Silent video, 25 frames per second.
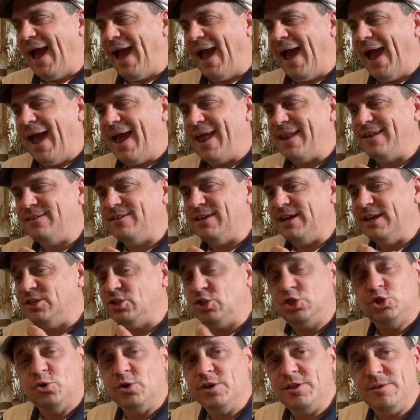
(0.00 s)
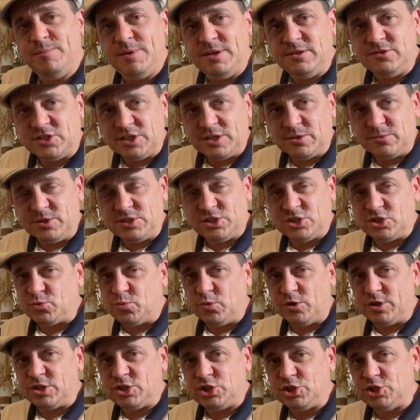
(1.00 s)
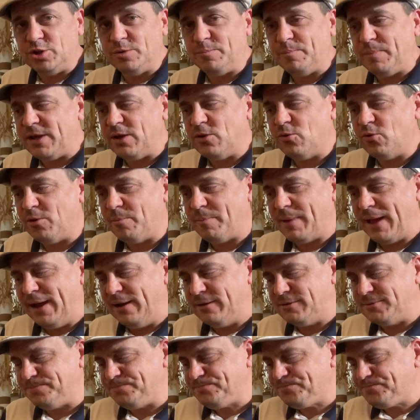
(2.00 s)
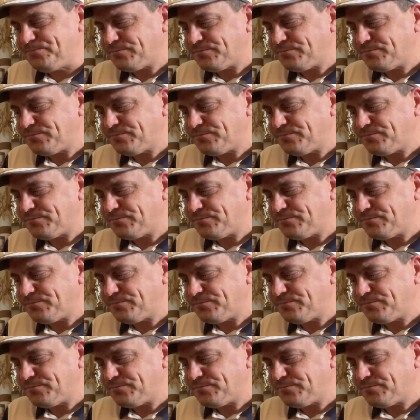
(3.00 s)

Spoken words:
and enjoy the music, which is what it should be all about.